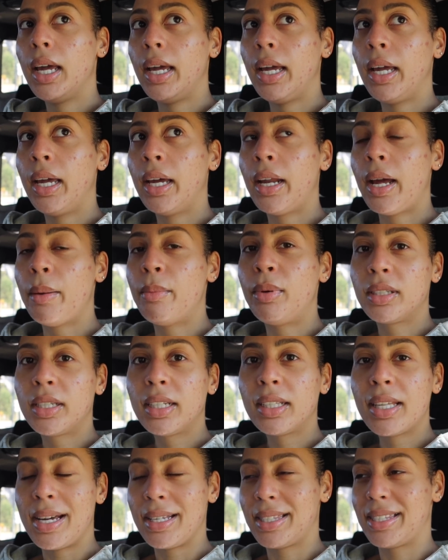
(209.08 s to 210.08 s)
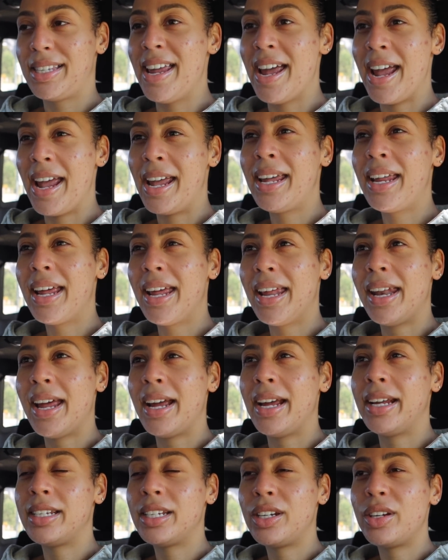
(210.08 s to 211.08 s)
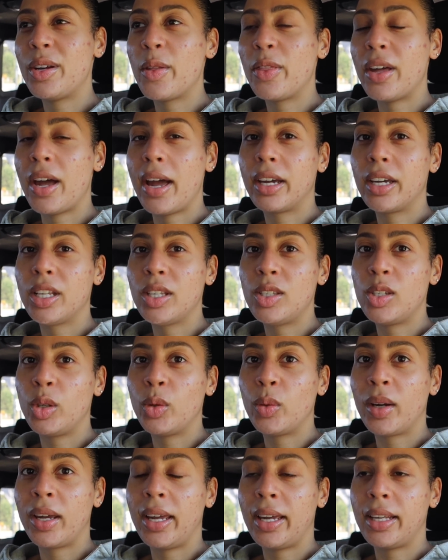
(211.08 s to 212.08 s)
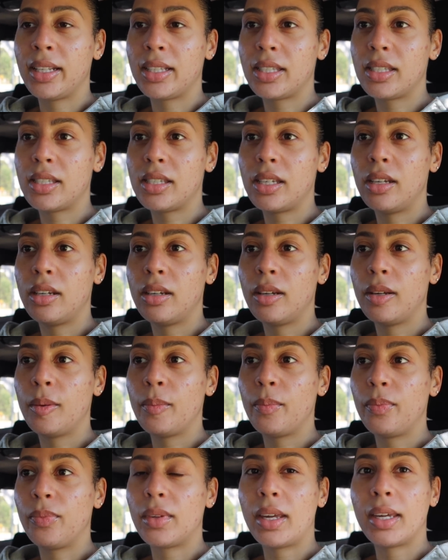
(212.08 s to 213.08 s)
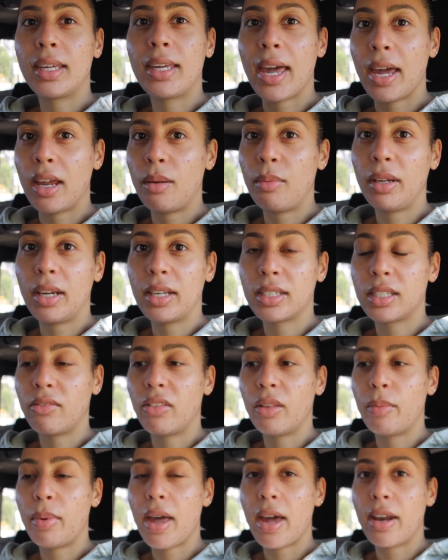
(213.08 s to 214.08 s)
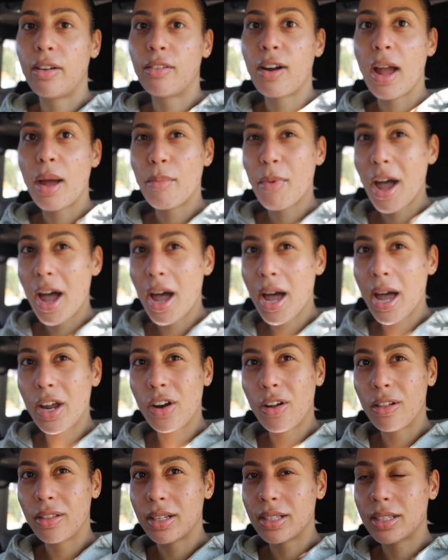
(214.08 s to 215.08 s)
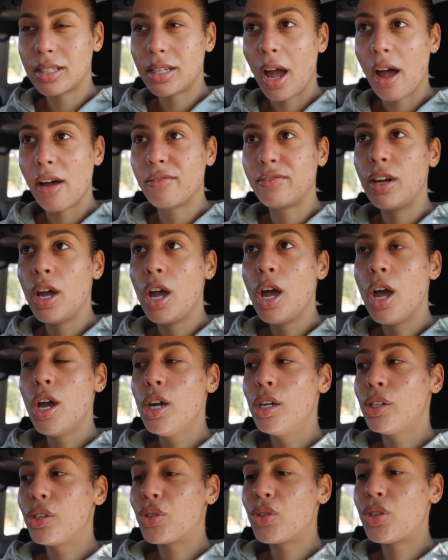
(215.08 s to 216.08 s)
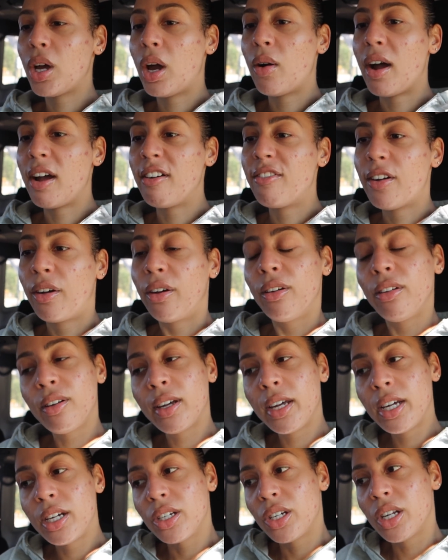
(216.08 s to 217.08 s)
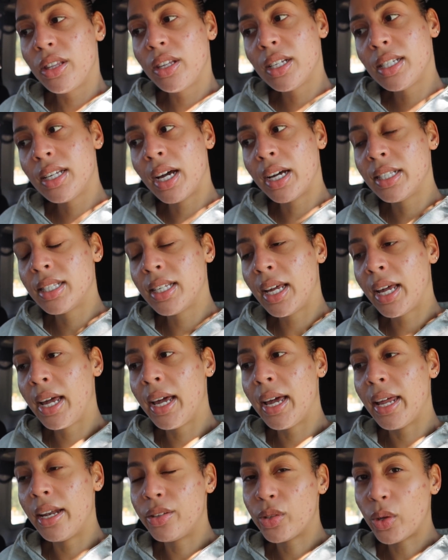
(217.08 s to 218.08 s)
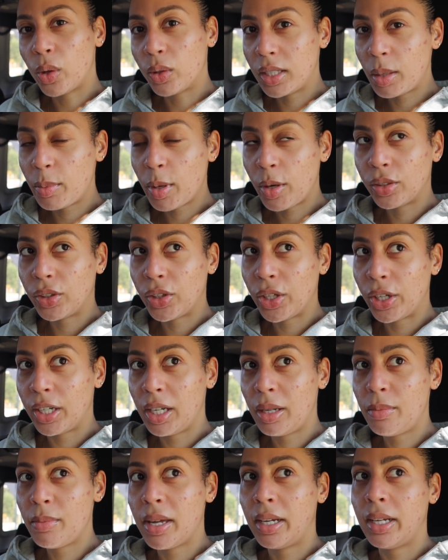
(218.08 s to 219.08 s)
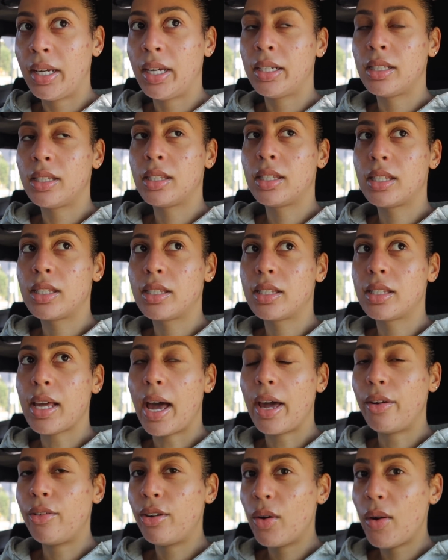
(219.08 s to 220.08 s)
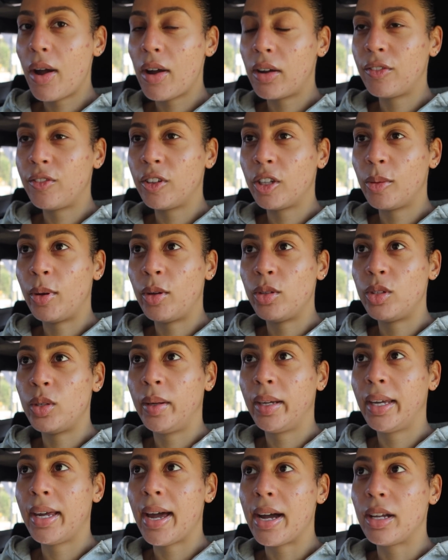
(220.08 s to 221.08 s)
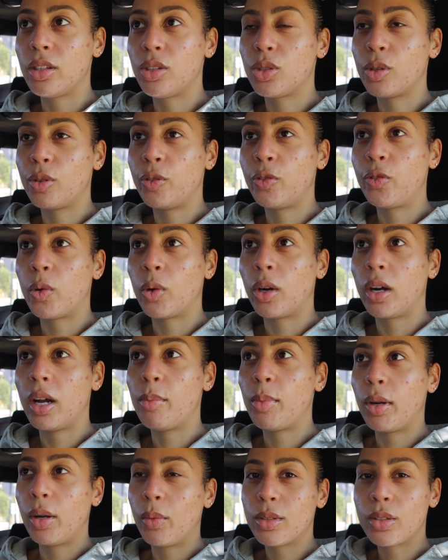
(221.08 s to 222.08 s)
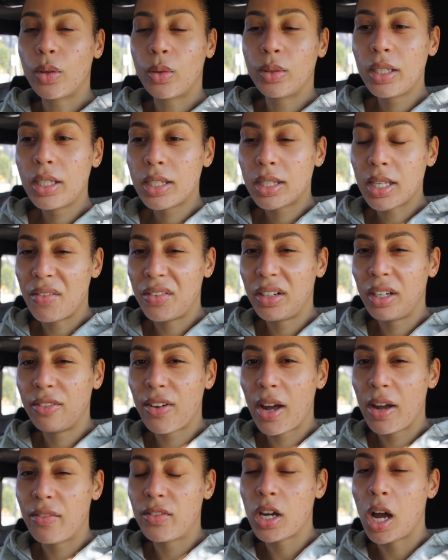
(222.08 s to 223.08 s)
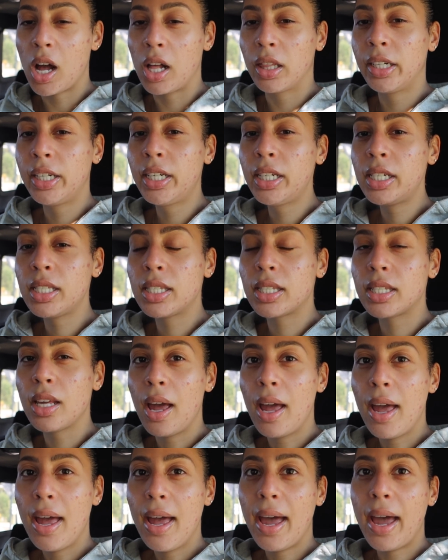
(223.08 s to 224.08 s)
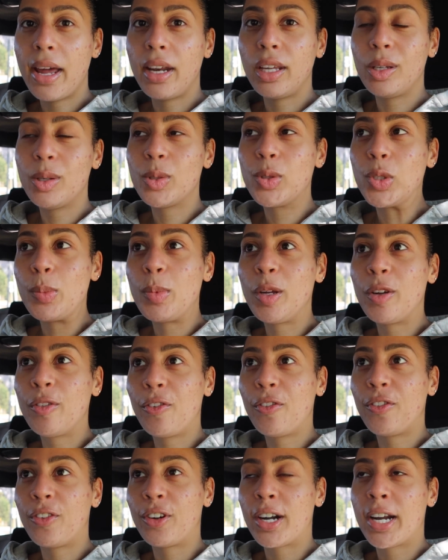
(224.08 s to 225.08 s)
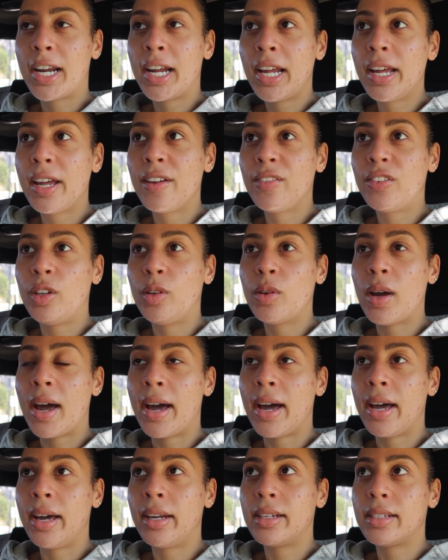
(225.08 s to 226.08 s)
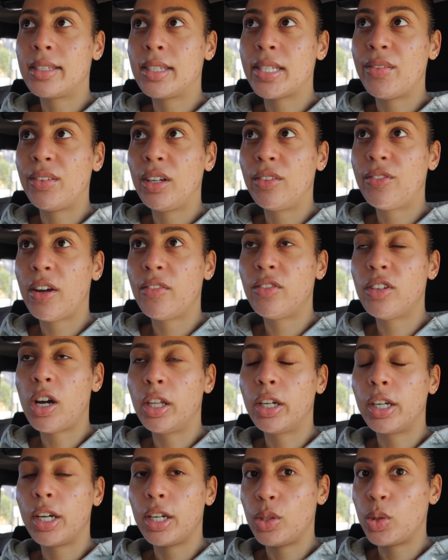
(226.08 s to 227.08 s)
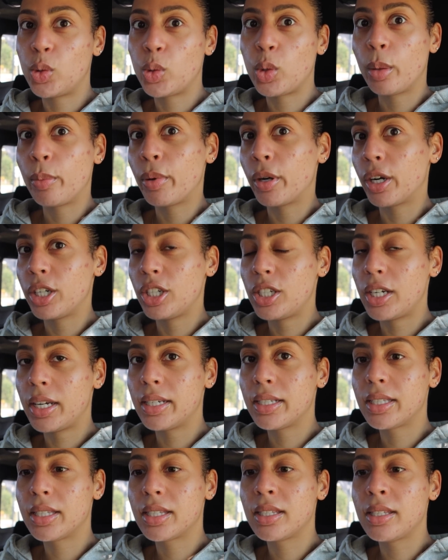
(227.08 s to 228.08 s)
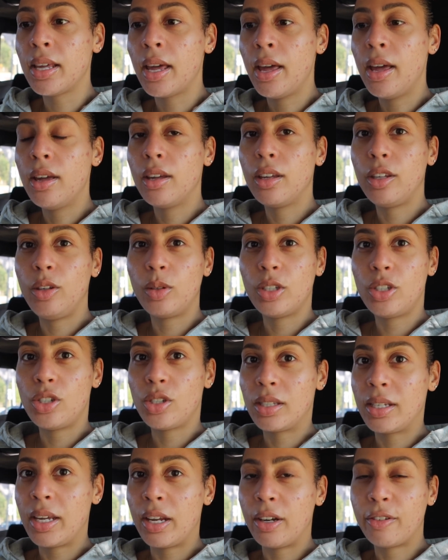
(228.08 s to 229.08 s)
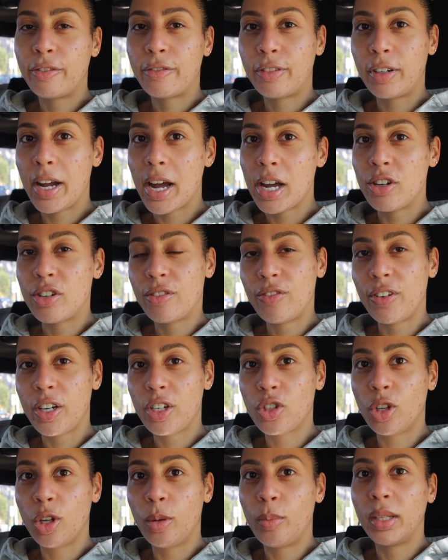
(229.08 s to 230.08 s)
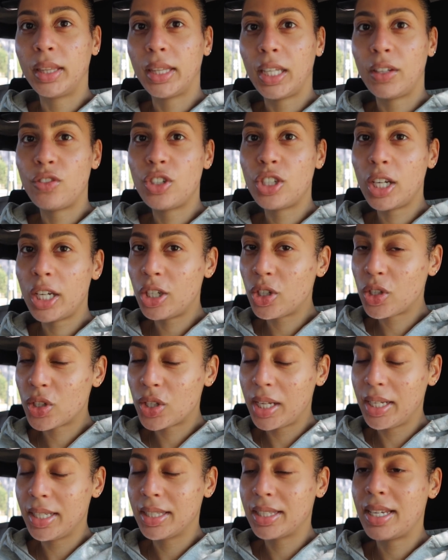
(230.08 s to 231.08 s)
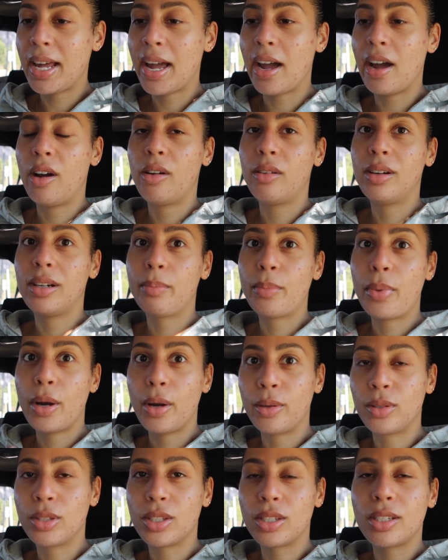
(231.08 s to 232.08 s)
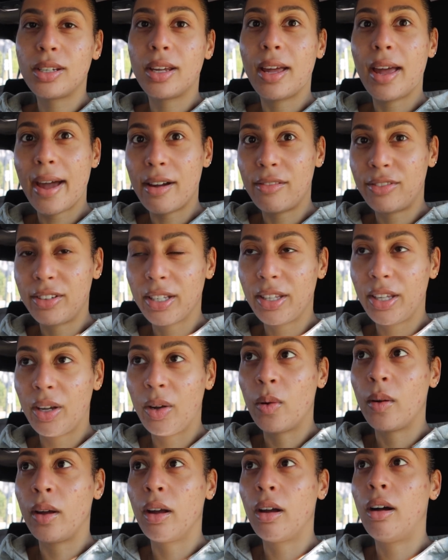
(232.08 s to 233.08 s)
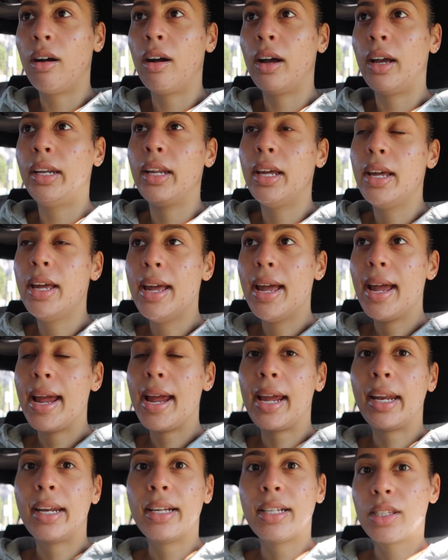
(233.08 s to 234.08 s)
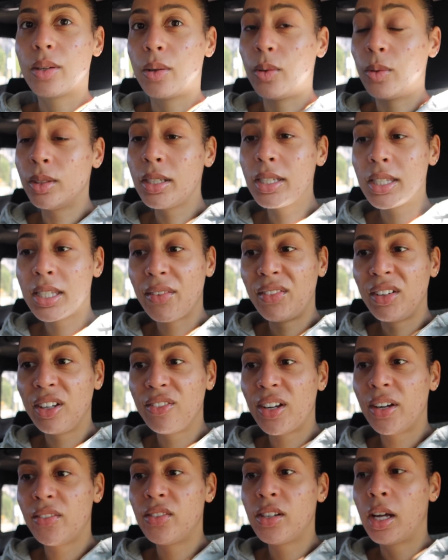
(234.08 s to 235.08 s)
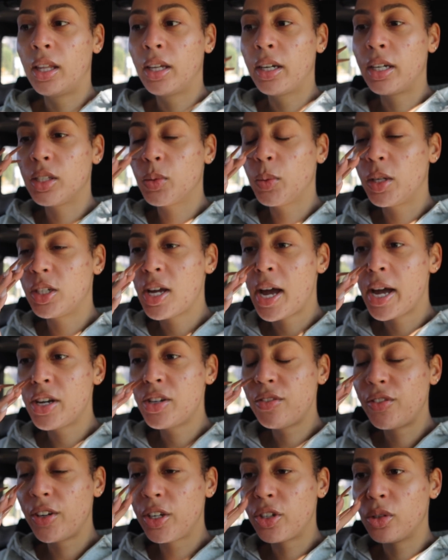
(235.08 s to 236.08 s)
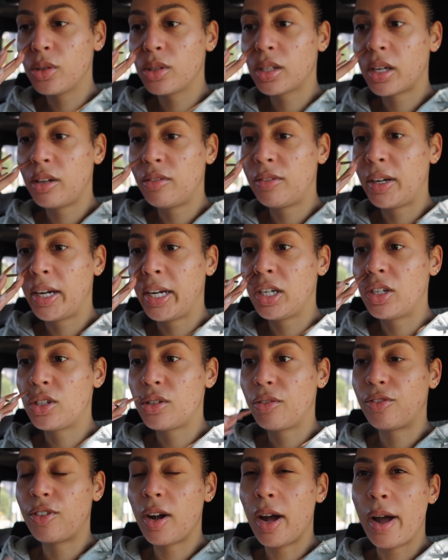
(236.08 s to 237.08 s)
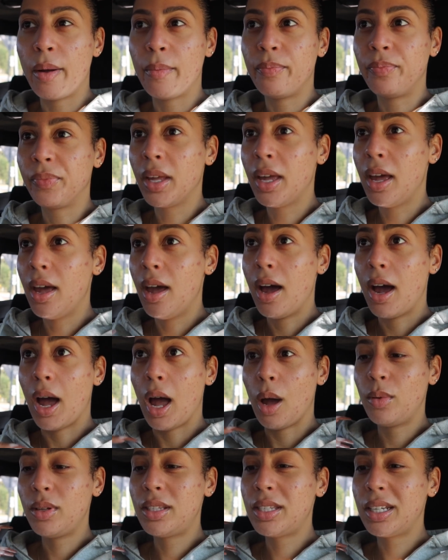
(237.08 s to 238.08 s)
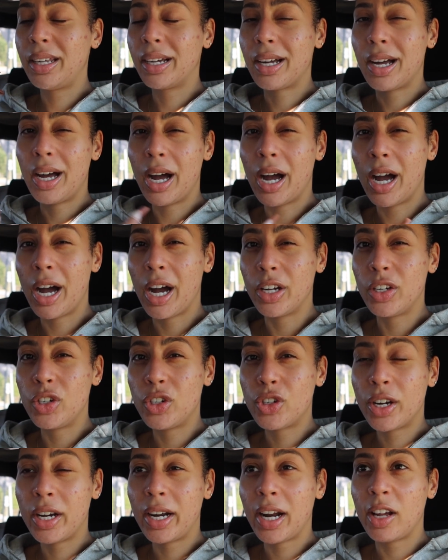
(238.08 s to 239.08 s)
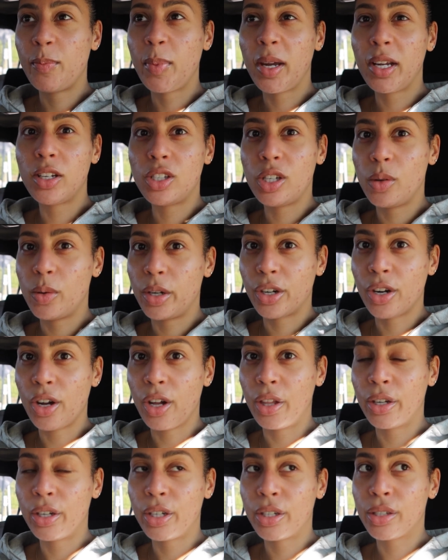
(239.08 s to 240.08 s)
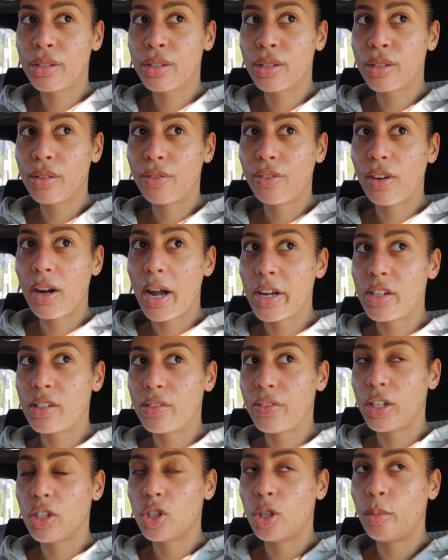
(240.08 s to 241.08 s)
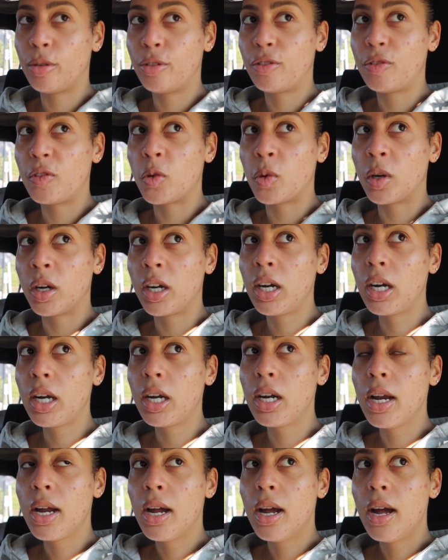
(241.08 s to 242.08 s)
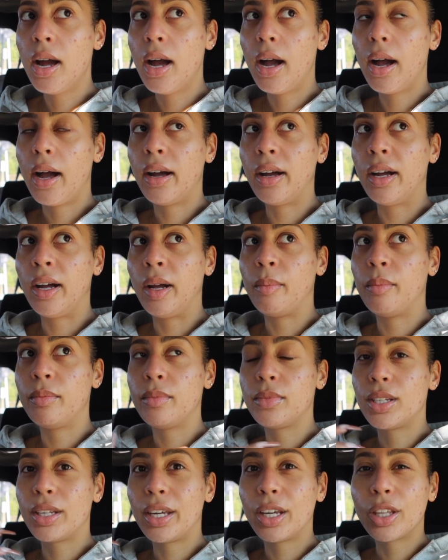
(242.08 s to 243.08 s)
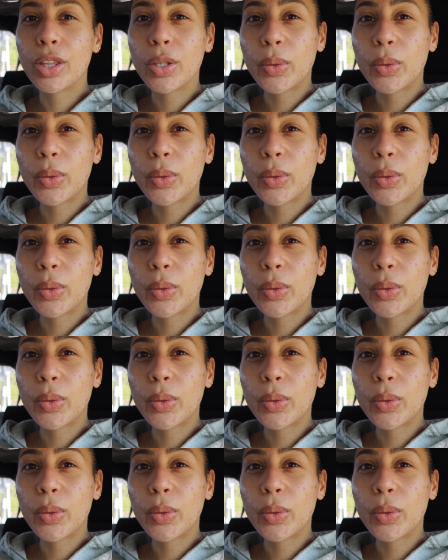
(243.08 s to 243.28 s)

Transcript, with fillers: and I booked it last night, and I didn't know that I could do it again because of the panorama and all that stuff. So I found a location that does it, and it's only about 30 minutes. I don't know how I feel about doing it at Sephora, but it was only $75, and it used to be free. If you had a $75 in-store purchase, you could just get a free HydraFacial, but they've changed things now post everything going on, and it's only $75, which HydraFacials can range from, I would say, like $100. I've paid $200 for a HydraFacial before, to like